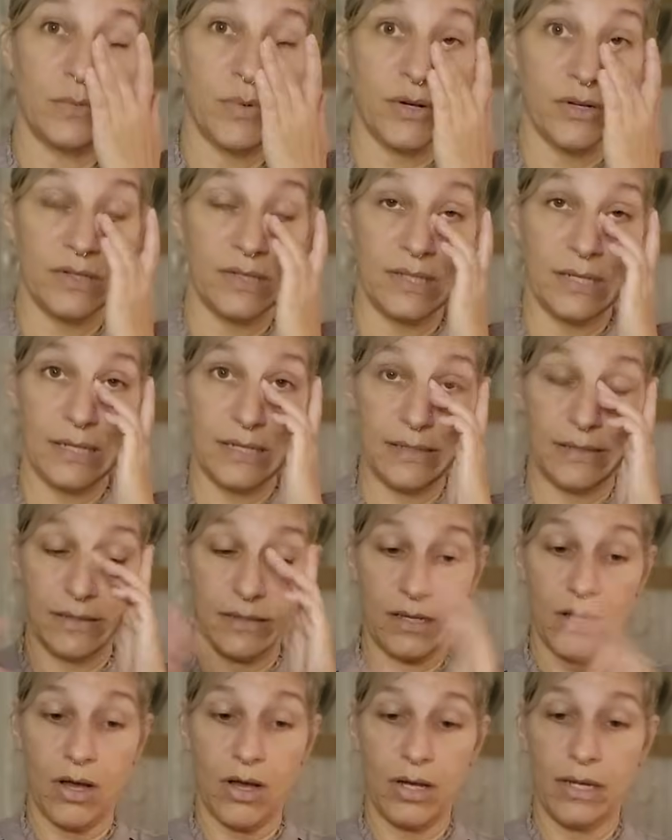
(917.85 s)
person is
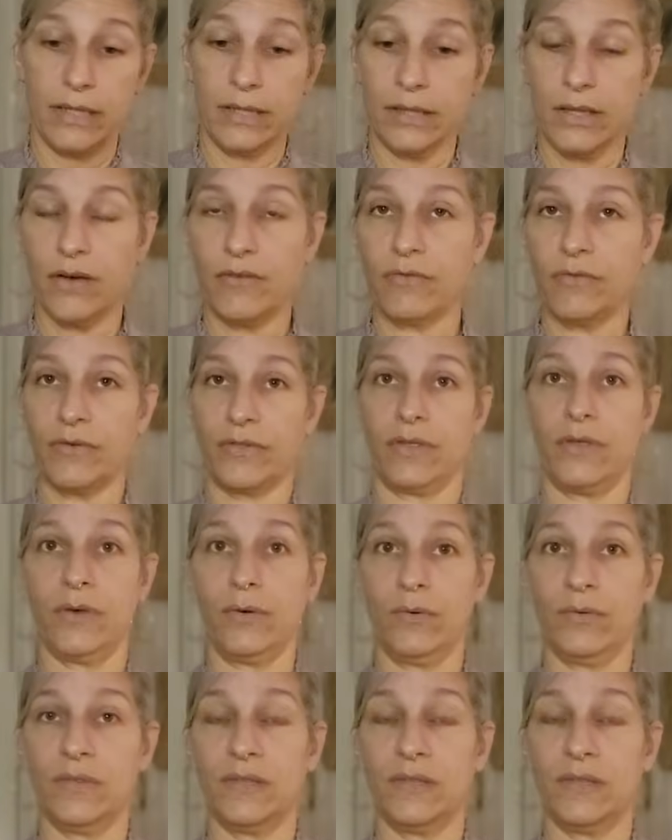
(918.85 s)
not in love with you.